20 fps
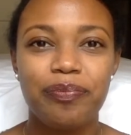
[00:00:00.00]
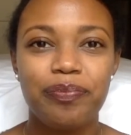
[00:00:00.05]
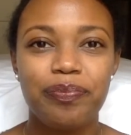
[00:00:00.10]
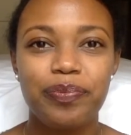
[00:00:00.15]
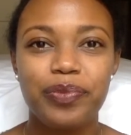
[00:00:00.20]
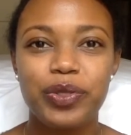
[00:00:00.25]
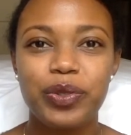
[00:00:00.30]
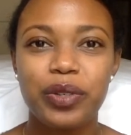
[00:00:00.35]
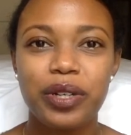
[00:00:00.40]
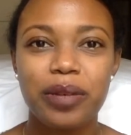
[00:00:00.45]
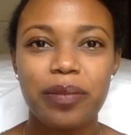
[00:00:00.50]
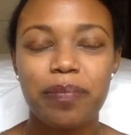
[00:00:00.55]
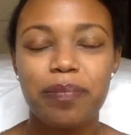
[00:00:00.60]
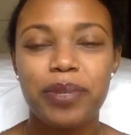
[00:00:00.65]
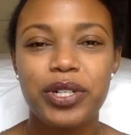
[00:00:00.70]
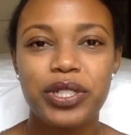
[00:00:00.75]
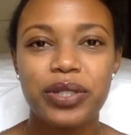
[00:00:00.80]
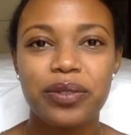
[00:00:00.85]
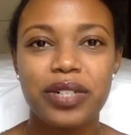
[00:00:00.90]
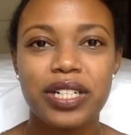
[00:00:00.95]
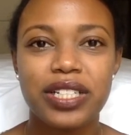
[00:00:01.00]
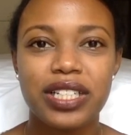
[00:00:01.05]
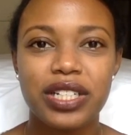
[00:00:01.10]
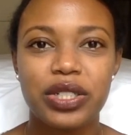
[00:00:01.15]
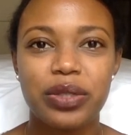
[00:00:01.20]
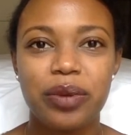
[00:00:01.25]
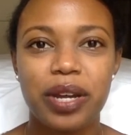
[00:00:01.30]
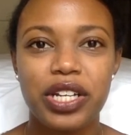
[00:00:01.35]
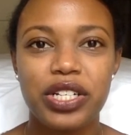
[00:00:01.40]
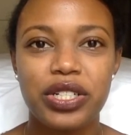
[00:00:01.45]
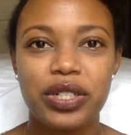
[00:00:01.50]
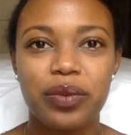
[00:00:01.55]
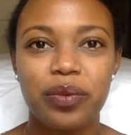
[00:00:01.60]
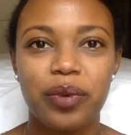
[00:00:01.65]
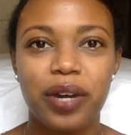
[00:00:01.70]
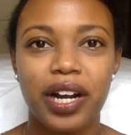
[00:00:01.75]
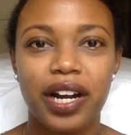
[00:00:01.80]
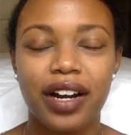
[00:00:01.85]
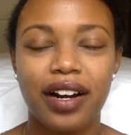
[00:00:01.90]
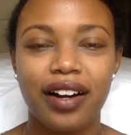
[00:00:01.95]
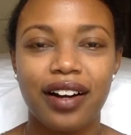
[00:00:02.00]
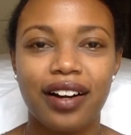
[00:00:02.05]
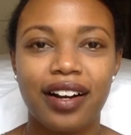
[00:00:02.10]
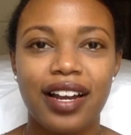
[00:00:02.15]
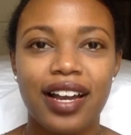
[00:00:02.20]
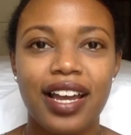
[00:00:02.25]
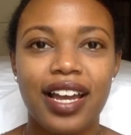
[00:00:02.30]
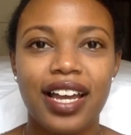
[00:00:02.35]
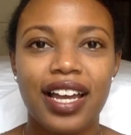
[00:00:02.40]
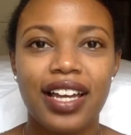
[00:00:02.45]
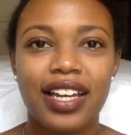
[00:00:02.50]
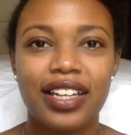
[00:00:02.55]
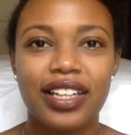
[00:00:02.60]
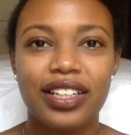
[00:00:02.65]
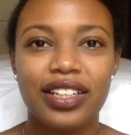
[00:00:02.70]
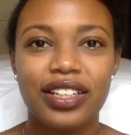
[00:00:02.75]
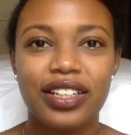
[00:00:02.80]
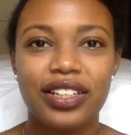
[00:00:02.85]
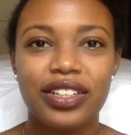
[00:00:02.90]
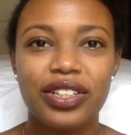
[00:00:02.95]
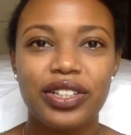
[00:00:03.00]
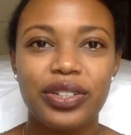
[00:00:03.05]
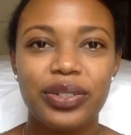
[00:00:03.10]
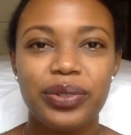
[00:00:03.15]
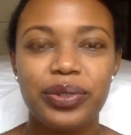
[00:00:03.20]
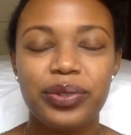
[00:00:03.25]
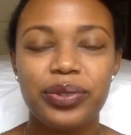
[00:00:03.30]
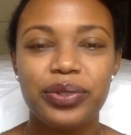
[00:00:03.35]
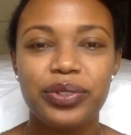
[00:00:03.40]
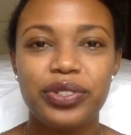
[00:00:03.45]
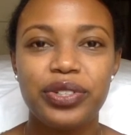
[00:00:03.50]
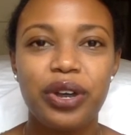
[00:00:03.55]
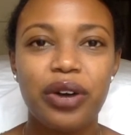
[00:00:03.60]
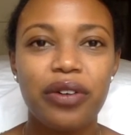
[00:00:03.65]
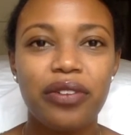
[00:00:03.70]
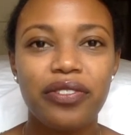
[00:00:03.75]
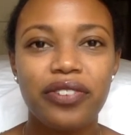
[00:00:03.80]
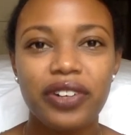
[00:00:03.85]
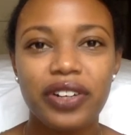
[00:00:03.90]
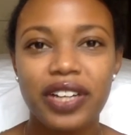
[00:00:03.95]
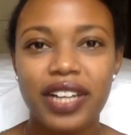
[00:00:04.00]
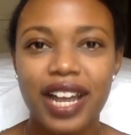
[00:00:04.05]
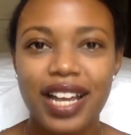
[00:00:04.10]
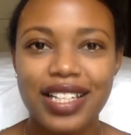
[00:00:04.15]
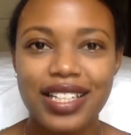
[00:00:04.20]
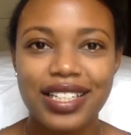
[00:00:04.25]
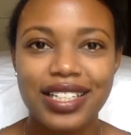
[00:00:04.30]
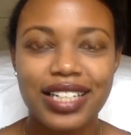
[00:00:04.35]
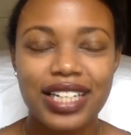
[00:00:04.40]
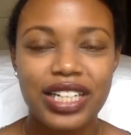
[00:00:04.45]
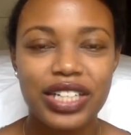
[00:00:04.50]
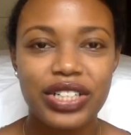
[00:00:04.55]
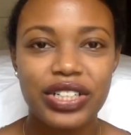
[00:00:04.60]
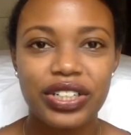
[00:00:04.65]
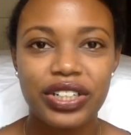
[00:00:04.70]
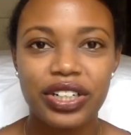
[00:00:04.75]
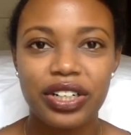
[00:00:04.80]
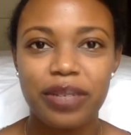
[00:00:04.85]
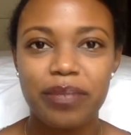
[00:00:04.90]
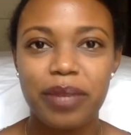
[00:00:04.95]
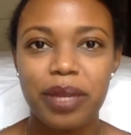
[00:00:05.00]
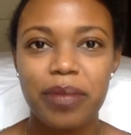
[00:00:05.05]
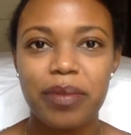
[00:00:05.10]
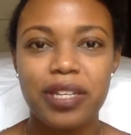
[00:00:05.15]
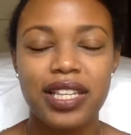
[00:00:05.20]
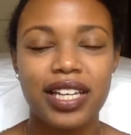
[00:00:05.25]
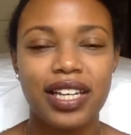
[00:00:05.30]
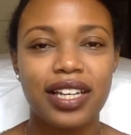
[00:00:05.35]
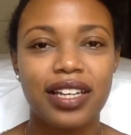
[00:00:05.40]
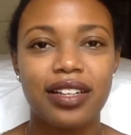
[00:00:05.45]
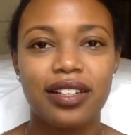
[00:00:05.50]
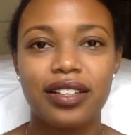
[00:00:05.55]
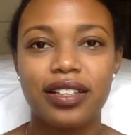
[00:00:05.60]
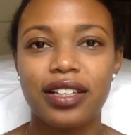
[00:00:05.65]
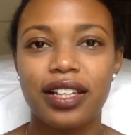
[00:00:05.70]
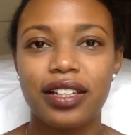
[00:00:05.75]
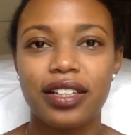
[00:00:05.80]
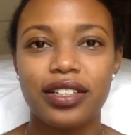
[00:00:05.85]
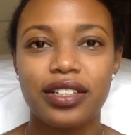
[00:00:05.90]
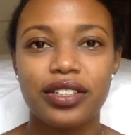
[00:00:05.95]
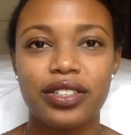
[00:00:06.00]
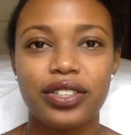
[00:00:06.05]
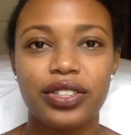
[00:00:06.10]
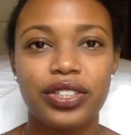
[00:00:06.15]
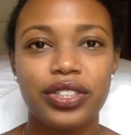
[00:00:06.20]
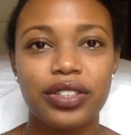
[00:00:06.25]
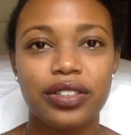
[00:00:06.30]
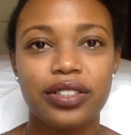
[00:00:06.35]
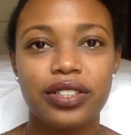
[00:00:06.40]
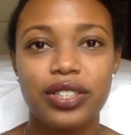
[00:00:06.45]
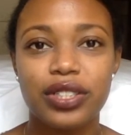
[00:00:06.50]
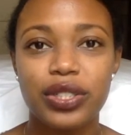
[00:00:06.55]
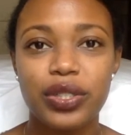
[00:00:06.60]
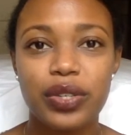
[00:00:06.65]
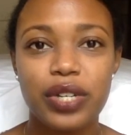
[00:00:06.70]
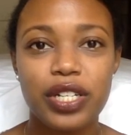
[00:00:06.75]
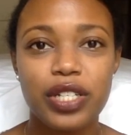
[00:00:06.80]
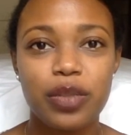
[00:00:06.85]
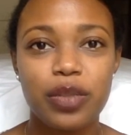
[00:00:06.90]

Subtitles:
sort of puts you in a situation where you don't feel good as a teacher. Maybe the students